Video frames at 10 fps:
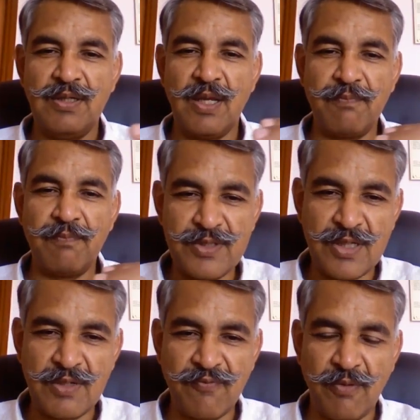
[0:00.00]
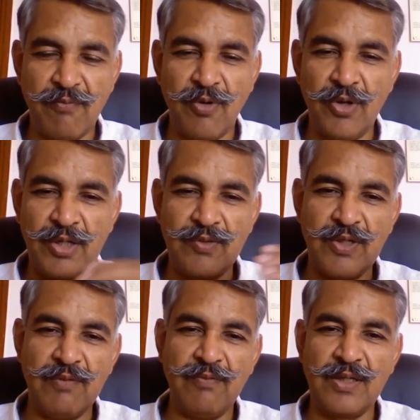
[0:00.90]
They are busy from morning to
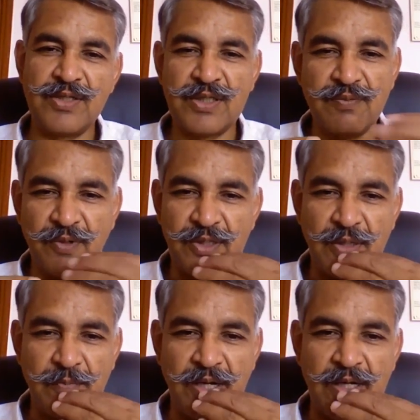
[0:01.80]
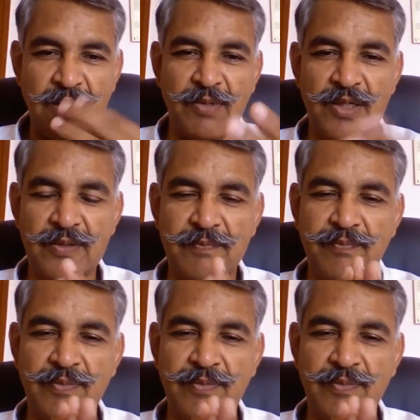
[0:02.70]
evening just for their bread and butter.